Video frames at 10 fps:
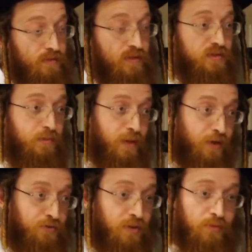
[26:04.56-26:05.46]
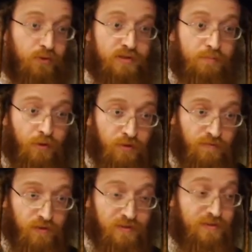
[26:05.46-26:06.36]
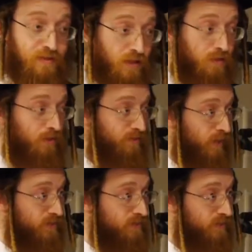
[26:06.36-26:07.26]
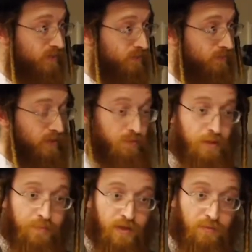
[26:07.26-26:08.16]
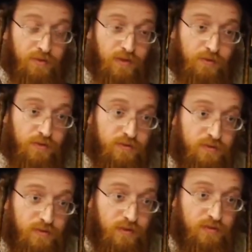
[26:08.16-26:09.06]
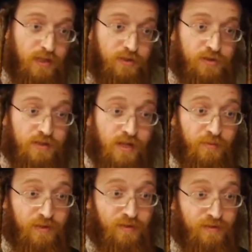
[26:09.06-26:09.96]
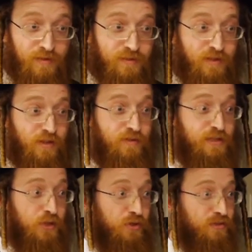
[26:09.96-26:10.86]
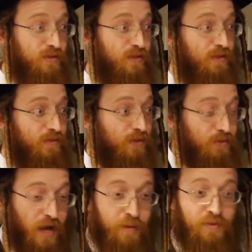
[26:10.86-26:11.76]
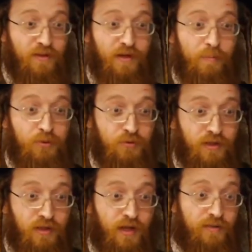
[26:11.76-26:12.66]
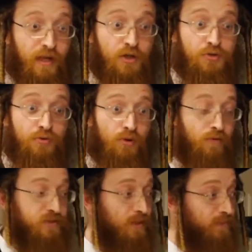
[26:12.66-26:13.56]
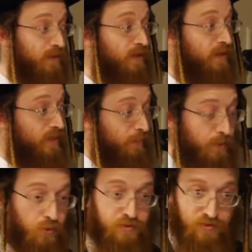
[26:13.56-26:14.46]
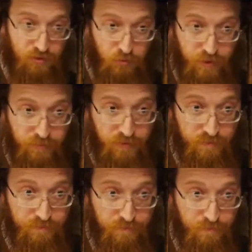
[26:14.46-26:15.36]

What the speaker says: This is a boundary that belongs to both of us. Neither of us, right, we're not playing what they call it, snatch a salami. Neither of us are looking to grab the opportunity and take control over something that belongs to two people.